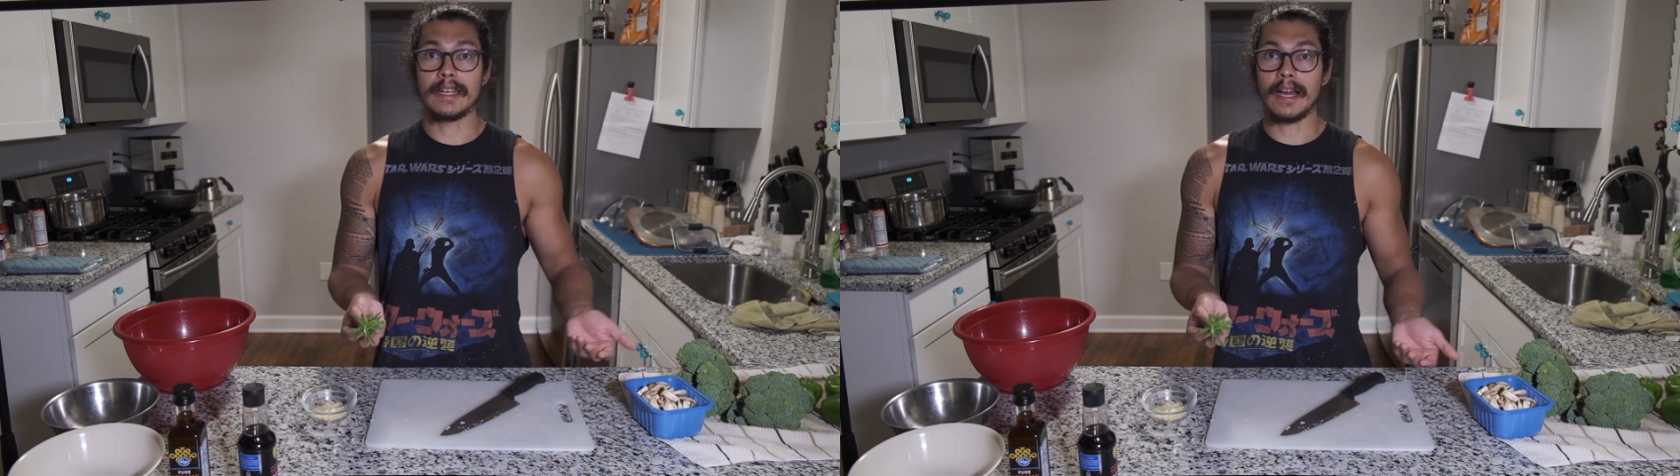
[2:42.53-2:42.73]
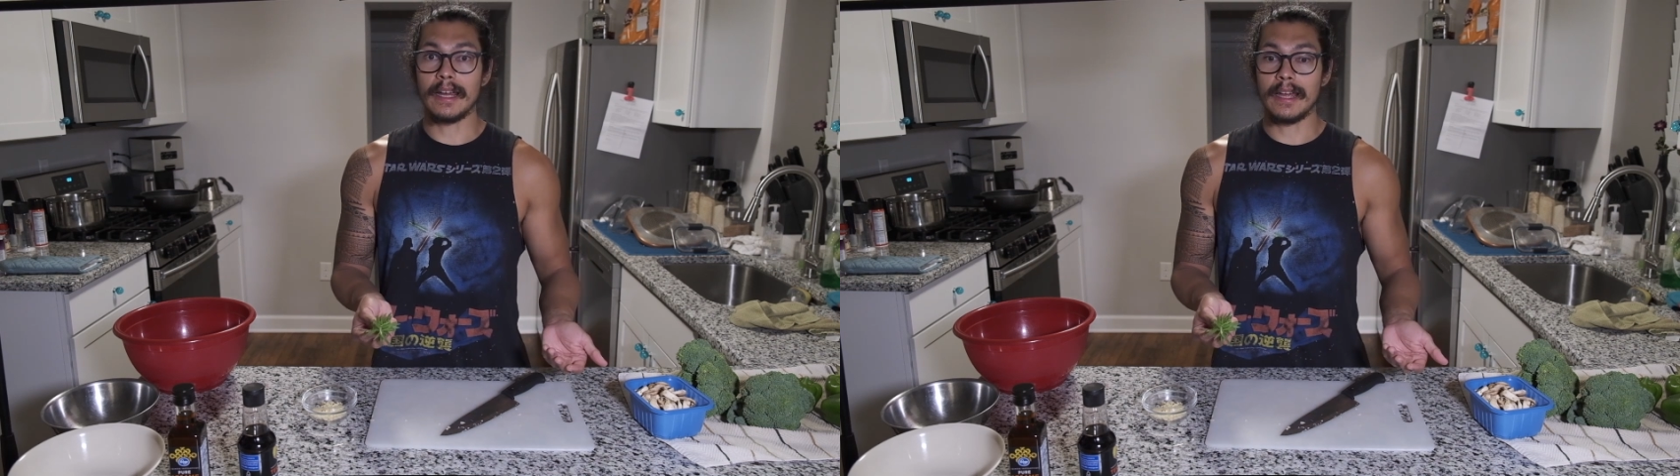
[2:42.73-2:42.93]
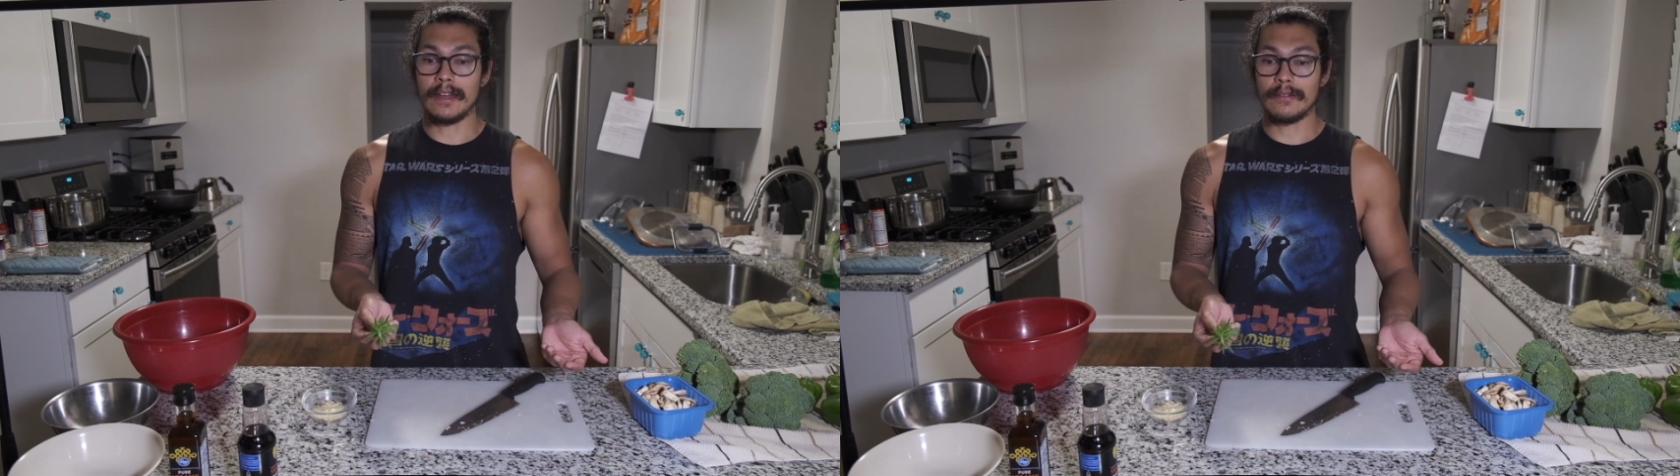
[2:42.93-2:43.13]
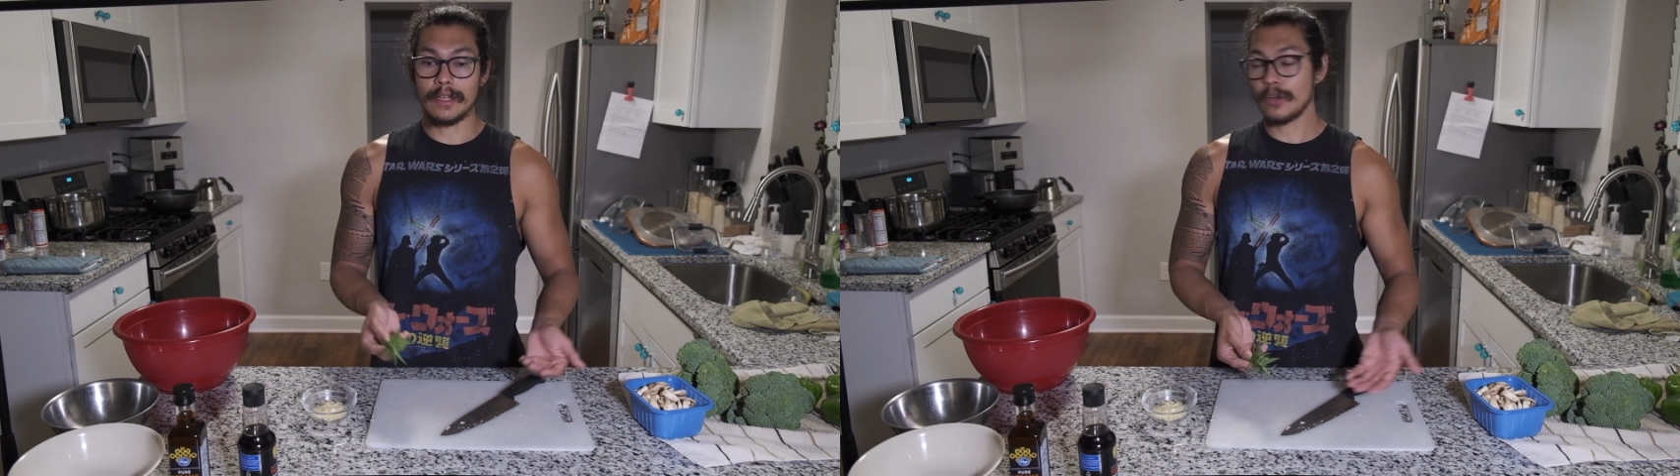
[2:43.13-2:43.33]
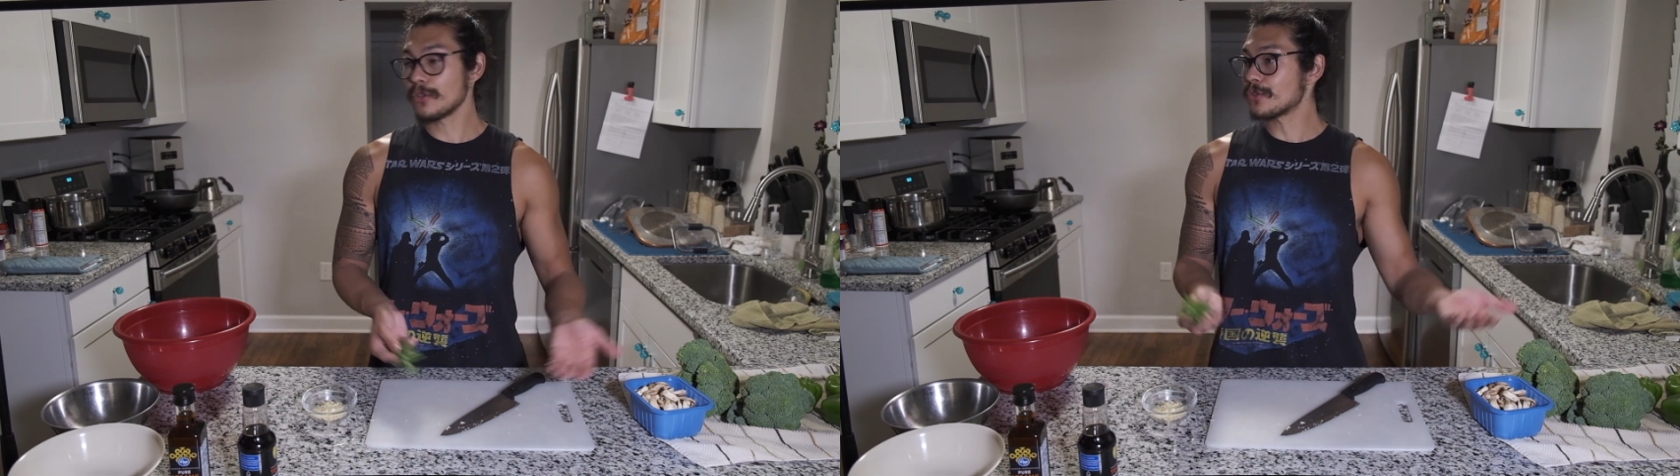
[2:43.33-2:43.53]
I have a
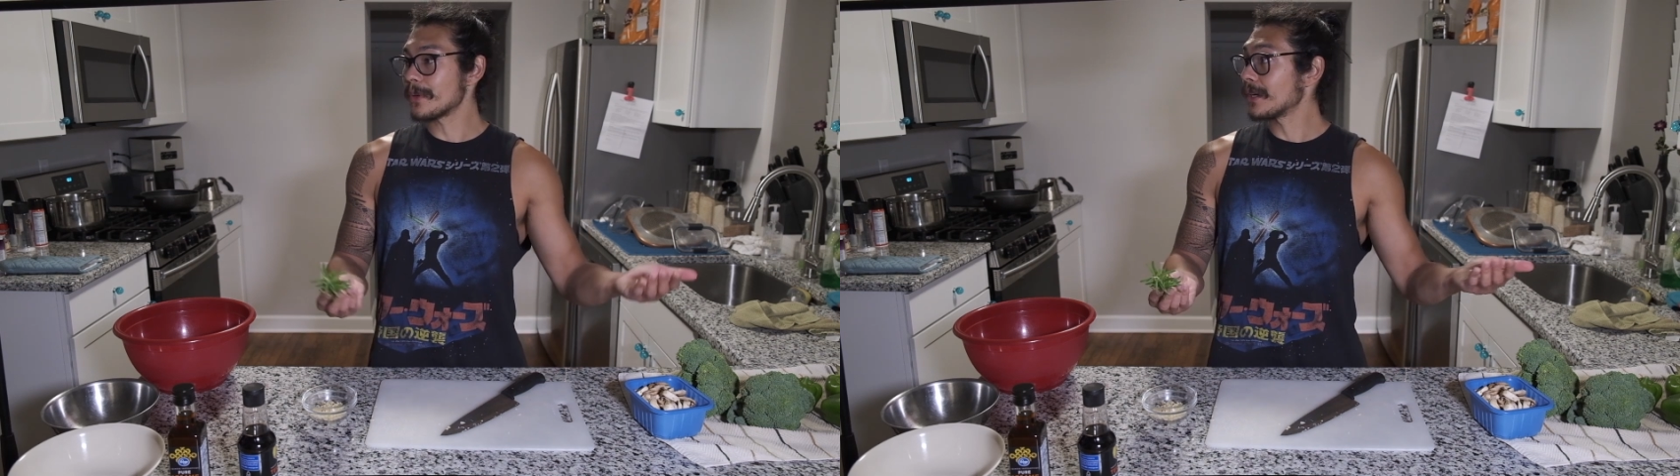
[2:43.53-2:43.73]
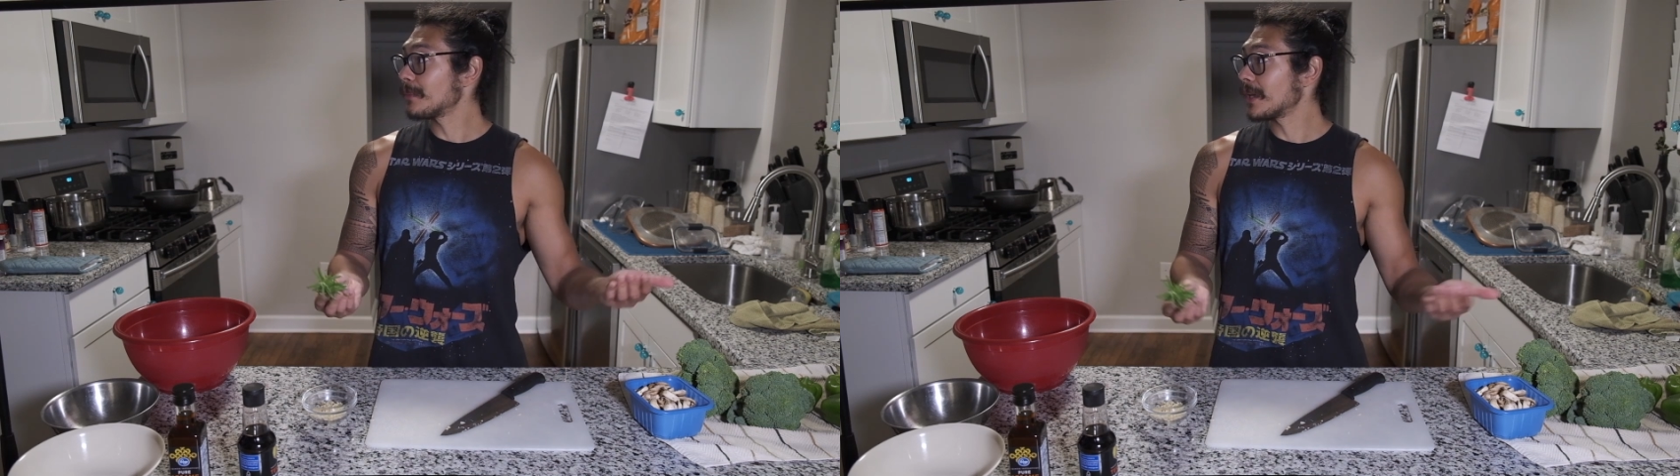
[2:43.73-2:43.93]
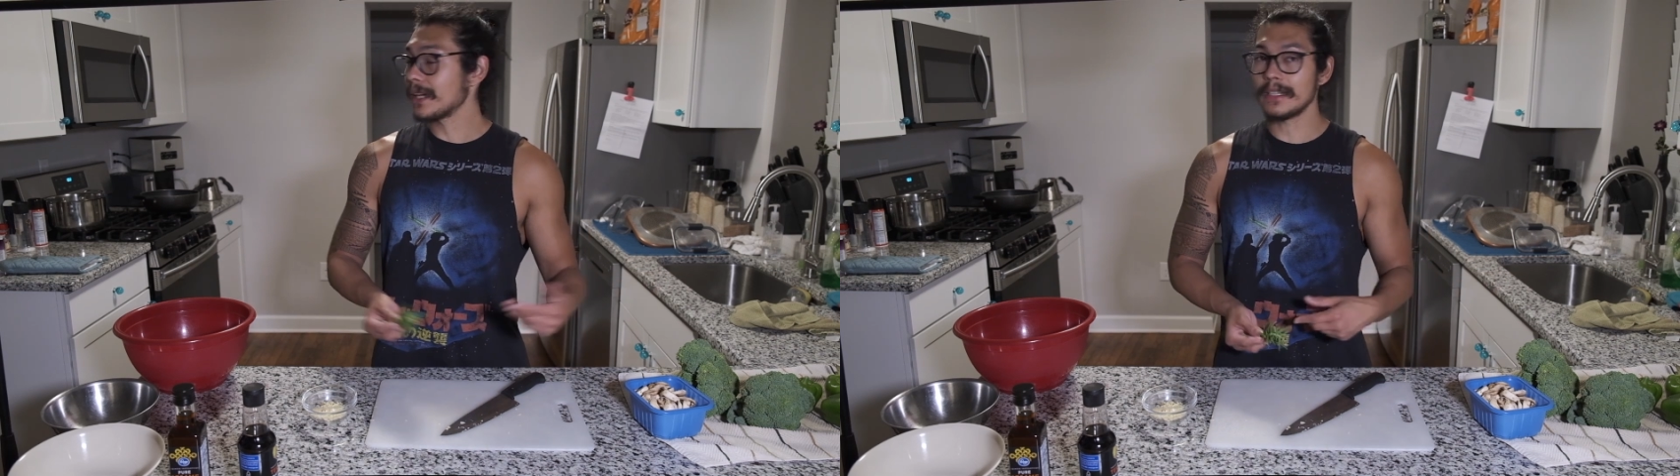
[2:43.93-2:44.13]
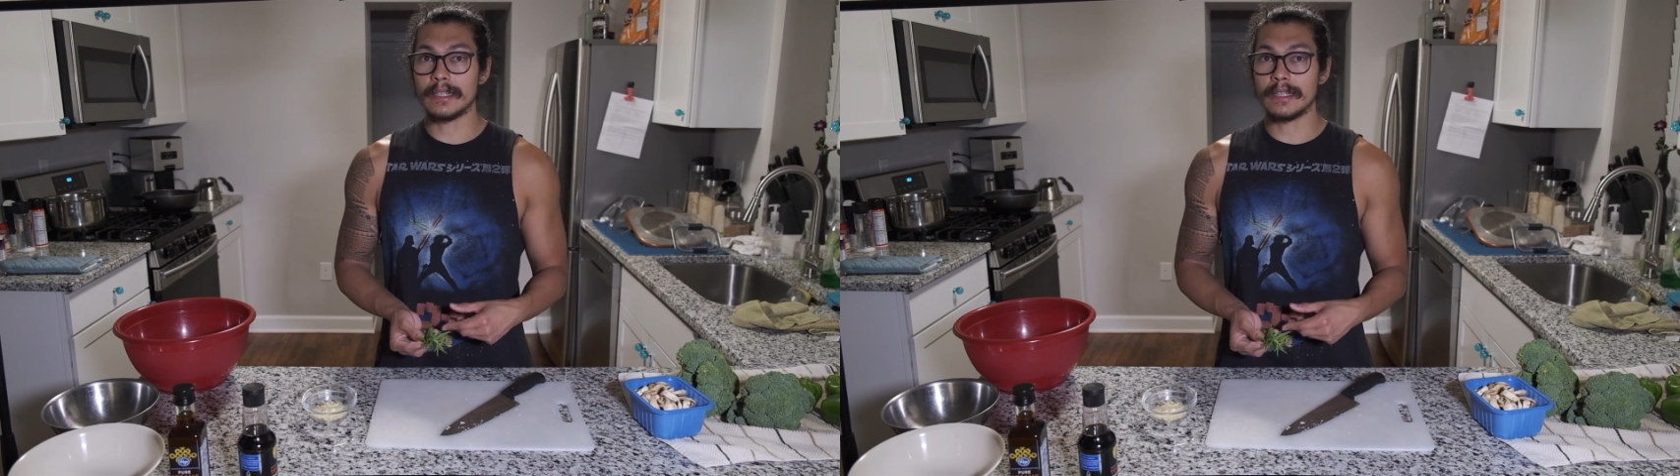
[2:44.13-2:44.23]
rosemary plant